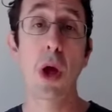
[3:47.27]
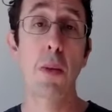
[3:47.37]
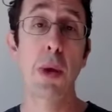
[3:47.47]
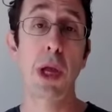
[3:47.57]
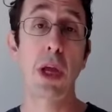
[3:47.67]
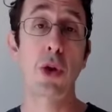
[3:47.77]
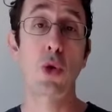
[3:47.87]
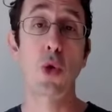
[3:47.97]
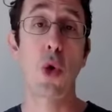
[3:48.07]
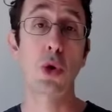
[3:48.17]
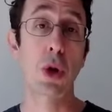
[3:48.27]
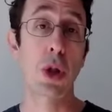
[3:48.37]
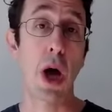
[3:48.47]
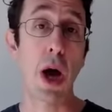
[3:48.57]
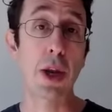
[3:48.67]
by either going
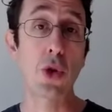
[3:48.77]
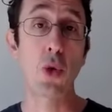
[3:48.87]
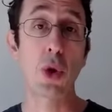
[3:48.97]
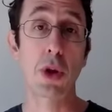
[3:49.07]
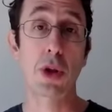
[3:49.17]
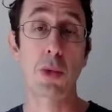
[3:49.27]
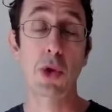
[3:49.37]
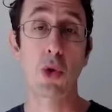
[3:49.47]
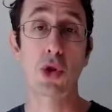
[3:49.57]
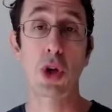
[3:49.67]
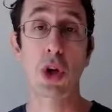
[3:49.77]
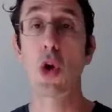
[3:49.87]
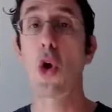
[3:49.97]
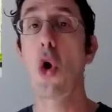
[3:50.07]
online doing some searching